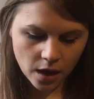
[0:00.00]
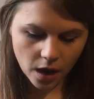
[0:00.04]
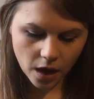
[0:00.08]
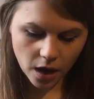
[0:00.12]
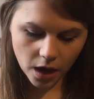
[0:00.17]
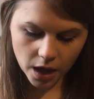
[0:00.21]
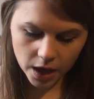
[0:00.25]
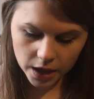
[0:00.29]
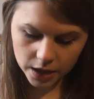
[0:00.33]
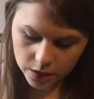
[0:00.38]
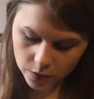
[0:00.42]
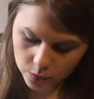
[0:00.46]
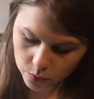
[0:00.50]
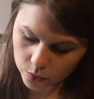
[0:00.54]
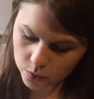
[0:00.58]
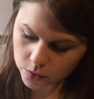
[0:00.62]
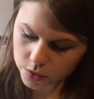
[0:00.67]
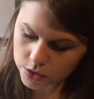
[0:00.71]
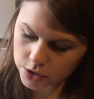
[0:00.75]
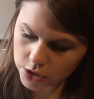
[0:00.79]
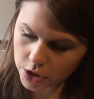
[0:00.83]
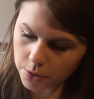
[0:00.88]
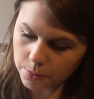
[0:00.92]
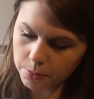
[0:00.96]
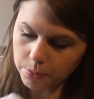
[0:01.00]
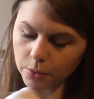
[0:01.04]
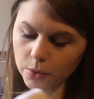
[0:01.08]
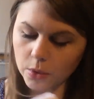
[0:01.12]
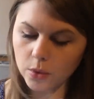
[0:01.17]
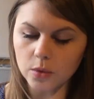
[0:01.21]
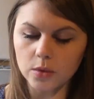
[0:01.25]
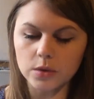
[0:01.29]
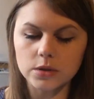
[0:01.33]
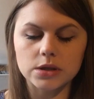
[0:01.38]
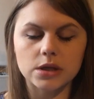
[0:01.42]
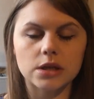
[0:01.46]
I also
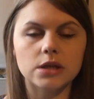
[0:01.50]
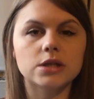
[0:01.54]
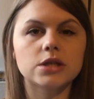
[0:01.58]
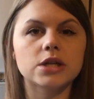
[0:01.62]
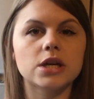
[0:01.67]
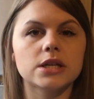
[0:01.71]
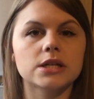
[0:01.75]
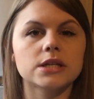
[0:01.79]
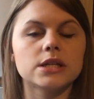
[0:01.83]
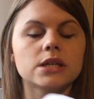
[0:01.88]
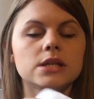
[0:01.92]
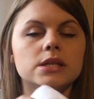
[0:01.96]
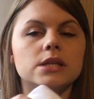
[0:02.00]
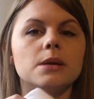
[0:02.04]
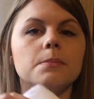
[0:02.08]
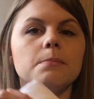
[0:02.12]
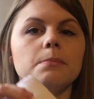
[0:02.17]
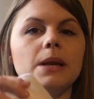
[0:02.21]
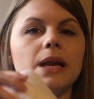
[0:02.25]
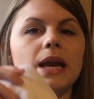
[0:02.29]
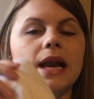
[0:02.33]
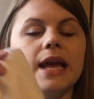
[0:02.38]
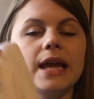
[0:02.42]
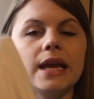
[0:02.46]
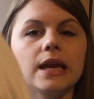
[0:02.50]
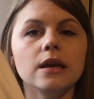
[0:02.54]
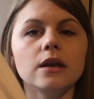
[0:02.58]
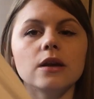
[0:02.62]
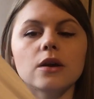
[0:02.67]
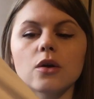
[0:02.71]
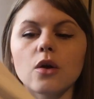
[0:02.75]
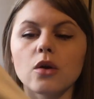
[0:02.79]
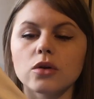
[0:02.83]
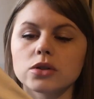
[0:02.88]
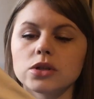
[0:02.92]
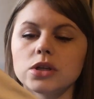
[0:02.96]
bought just some plain
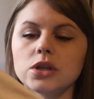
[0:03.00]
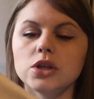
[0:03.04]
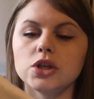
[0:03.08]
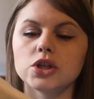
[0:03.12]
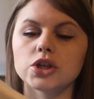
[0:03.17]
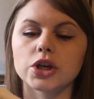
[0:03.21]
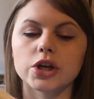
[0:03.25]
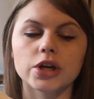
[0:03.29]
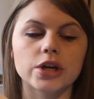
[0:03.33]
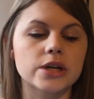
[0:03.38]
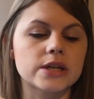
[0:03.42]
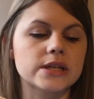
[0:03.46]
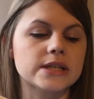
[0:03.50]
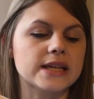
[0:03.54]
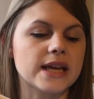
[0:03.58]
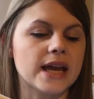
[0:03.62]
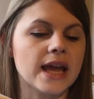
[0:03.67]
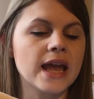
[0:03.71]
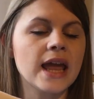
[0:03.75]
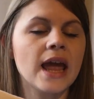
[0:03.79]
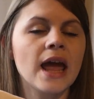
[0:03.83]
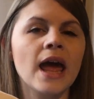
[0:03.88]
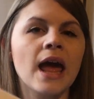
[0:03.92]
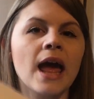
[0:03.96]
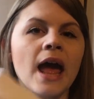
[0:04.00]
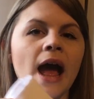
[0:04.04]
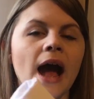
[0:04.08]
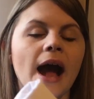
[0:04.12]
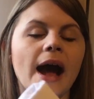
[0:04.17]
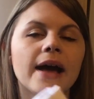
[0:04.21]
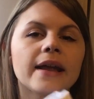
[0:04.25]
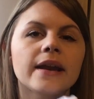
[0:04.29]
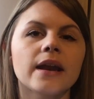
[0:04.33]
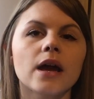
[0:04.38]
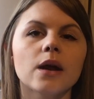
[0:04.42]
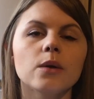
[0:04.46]
cotton jersey,
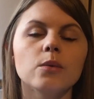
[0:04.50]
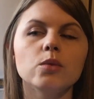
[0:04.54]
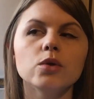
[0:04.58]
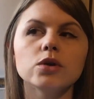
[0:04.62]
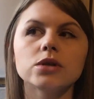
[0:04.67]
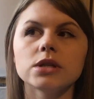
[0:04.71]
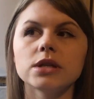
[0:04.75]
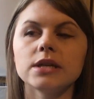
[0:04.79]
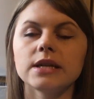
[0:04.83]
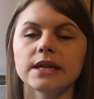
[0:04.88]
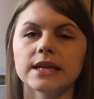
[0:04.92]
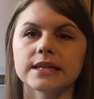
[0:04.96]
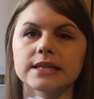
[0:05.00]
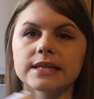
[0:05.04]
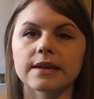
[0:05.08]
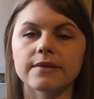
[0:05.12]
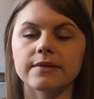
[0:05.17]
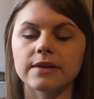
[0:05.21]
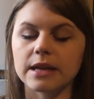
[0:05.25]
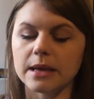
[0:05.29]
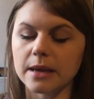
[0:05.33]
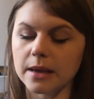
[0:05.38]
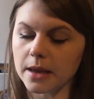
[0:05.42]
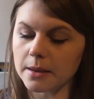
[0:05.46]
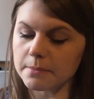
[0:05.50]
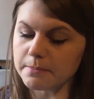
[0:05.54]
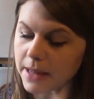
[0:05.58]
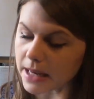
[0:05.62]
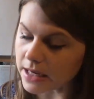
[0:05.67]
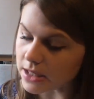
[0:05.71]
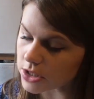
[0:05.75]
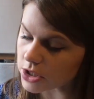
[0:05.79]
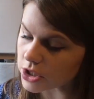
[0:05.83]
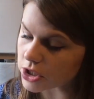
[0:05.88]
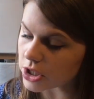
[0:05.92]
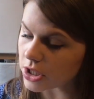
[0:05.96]
and I wouldn't necessarily
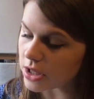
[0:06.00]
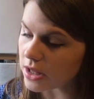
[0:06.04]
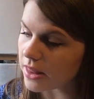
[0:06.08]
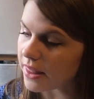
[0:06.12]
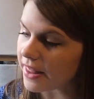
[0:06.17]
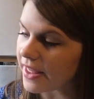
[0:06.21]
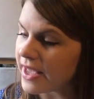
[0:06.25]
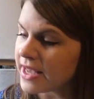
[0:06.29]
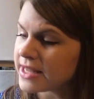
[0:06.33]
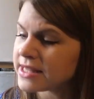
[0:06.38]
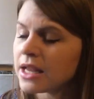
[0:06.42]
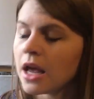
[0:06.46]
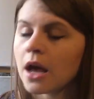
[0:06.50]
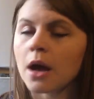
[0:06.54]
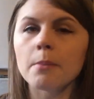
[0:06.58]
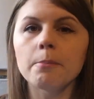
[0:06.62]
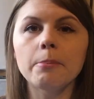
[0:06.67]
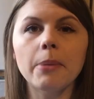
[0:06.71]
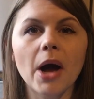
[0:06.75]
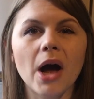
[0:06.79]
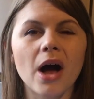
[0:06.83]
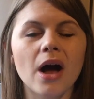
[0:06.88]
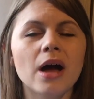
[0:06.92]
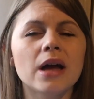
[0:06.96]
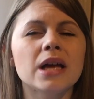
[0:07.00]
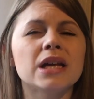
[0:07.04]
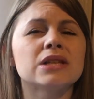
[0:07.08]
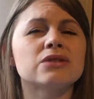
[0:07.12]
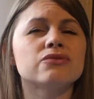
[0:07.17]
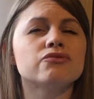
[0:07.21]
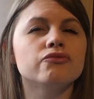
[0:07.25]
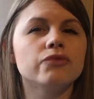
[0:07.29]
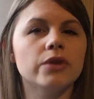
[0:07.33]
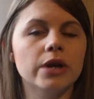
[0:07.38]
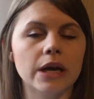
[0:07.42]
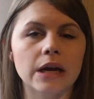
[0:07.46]
mention this, but
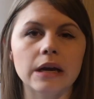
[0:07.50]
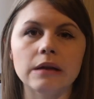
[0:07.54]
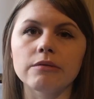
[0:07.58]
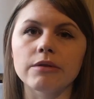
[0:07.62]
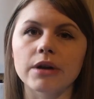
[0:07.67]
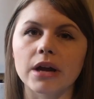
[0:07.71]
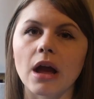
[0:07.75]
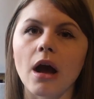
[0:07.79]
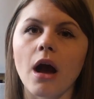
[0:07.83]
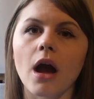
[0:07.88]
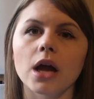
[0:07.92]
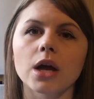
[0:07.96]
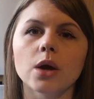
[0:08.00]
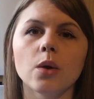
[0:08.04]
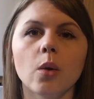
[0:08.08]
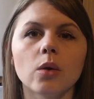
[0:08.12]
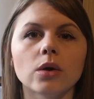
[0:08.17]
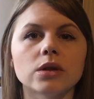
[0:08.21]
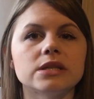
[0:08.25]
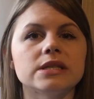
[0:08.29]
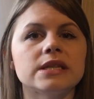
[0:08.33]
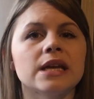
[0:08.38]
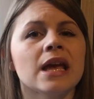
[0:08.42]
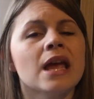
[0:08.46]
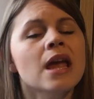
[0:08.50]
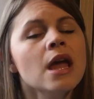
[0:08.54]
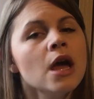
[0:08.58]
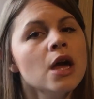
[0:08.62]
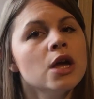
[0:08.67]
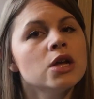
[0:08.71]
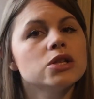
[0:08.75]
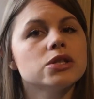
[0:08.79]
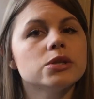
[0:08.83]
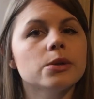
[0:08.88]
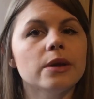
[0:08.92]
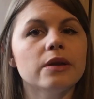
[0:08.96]
it's really, really high quality.
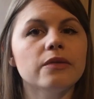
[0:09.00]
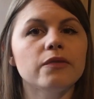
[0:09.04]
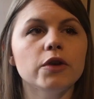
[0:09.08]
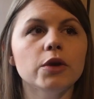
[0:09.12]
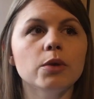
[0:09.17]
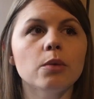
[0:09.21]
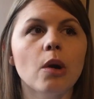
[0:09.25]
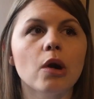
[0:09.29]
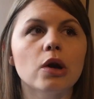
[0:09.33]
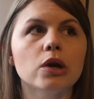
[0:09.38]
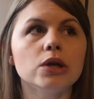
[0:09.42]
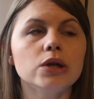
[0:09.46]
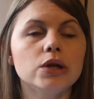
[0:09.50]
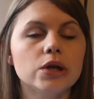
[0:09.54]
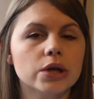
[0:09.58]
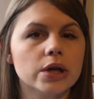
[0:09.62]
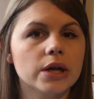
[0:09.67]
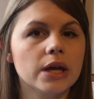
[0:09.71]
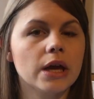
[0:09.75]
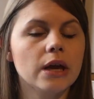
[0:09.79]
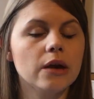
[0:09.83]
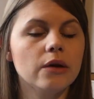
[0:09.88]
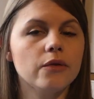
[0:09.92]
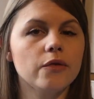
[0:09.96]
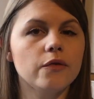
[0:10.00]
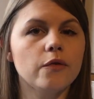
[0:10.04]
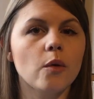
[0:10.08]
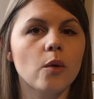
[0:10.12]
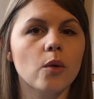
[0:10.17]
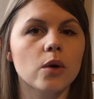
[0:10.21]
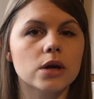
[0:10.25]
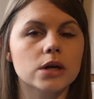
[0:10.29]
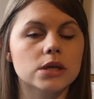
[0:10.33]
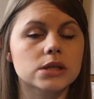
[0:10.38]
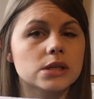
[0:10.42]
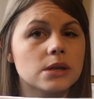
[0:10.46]
So if you are looking
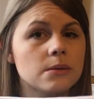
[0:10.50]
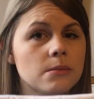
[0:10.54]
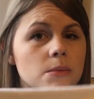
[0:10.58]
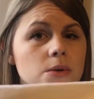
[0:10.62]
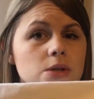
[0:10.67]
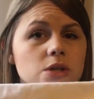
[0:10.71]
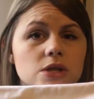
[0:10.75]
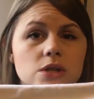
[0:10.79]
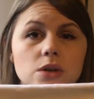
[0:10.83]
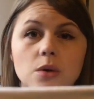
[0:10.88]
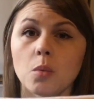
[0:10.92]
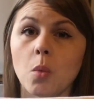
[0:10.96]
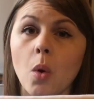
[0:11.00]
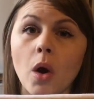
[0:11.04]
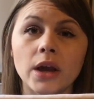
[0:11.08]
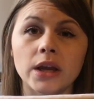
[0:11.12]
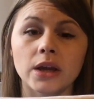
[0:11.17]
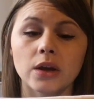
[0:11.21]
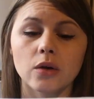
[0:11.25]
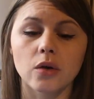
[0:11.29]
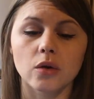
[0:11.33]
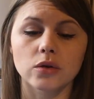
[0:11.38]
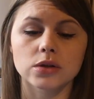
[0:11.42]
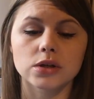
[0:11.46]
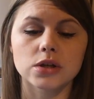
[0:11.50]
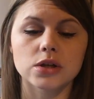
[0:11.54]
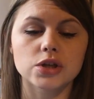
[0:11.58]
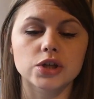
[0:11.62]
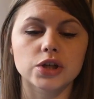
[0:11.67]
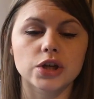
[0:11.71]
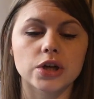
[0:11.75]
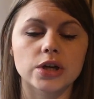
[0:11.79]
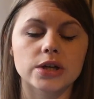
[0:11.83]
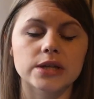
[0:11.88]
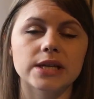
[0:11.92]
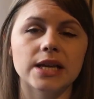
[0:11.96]
for some just white cotton
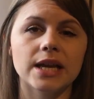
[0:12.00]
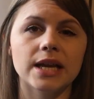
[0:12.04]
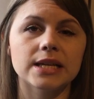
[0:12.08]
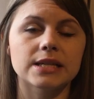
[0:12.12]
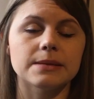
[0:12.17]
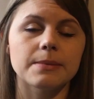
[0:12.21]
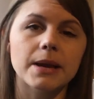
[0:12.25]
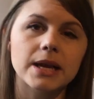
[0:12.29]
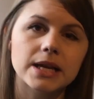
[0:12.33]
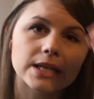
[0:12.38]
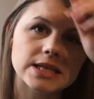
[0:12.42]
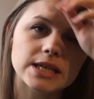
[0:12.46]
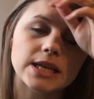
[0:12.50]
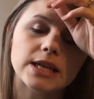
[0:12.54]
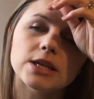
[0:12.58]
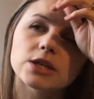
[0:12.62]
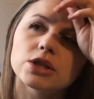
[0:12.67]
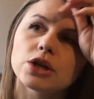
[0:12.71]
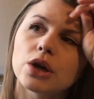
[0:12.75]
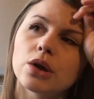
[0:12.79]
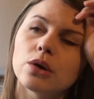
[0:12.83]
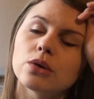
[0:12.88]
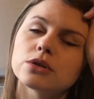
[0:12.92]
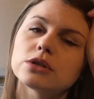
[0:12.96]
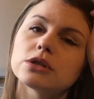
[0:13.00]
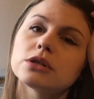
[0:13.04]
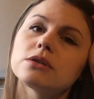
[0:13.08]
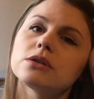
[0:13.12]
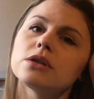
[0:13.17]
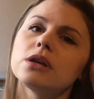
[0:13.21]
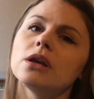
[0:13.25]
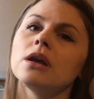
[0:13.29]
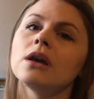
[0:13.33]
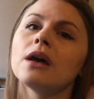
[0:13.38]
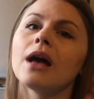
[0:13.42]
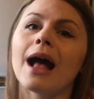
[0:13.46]
jersey to make a t-shirt or
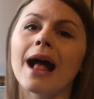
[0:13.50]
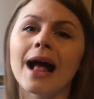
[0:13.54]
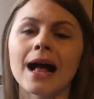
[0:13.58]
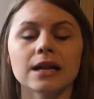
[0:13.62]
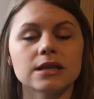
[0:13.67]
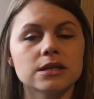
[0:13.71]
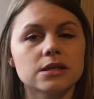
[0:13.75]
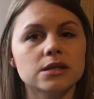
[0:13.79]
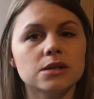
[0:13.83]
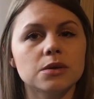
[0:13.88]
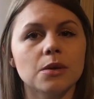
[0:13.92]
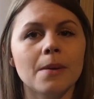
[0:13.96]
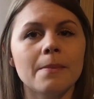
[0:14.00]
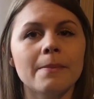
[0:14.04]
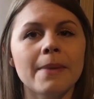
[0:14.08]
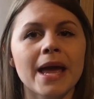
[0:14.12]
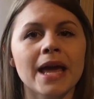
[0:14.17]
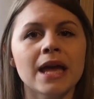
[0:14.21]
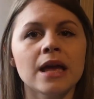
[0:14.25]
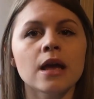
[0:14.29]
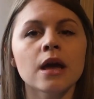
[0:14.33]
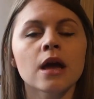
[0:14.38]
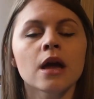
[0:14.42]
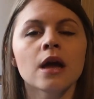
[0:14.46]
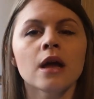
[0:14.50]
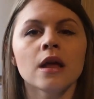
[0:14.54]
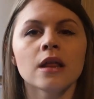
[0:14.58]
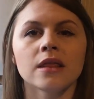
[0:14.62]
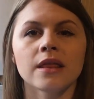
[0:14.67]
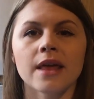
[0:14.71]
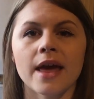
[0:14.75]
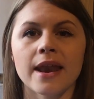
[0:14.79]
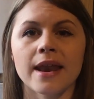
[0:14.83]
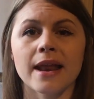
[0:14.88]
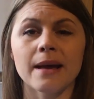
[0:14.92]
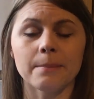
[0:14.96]
to add to a make,
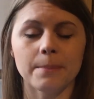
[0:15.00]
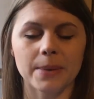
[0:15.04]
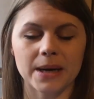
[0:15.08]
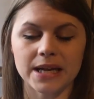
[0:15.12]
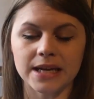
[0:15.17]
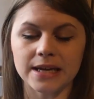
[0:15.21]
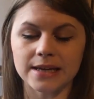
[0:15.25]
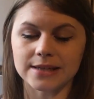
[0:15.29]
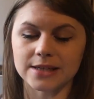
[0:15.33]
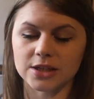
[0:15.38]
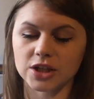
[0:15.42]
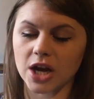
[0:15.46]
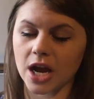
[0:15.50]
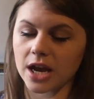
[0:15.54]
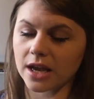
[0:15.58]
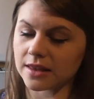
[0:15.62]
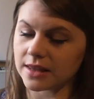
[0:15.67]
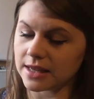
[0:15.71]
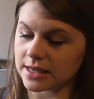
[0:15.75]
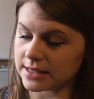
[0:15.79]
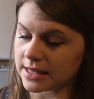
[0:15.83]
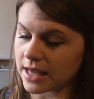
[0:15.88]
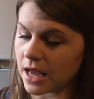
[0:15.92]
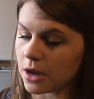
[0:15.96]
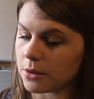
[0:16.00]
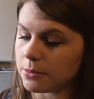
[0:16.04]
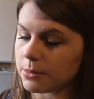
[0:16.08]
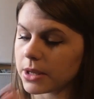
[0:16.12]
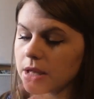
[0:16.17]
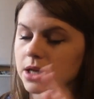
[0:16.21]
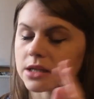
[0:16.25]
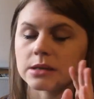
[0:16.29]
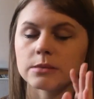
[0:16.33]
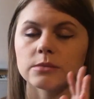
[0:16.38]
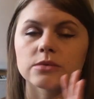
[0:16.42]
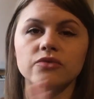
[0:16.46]
then please check this out,
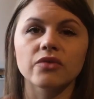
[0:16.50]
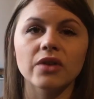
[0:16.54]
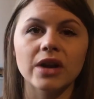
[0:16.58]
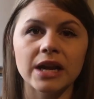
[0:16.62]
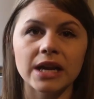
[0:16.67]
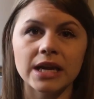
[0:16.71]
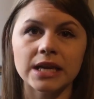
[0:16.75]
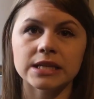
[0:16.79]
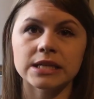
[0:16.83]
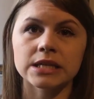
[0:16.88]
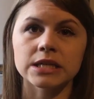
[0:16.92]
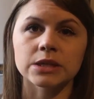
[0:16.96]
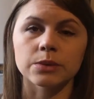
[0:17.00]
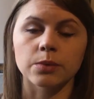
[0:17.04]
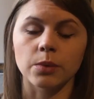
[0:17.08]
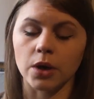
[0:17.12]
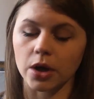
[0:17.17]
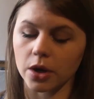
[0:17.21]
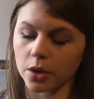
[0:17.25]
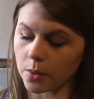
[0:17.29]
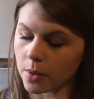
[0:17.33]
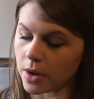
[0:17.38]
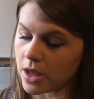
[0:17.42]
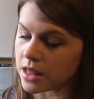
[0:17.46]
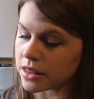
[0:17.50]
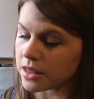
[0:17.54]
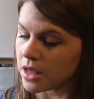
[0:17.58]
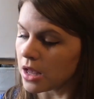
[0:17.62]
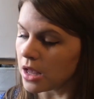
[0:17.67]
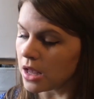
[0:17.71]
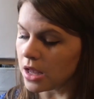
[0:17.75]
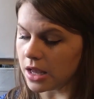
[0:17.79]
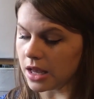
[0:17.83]
because it was really easy to work with.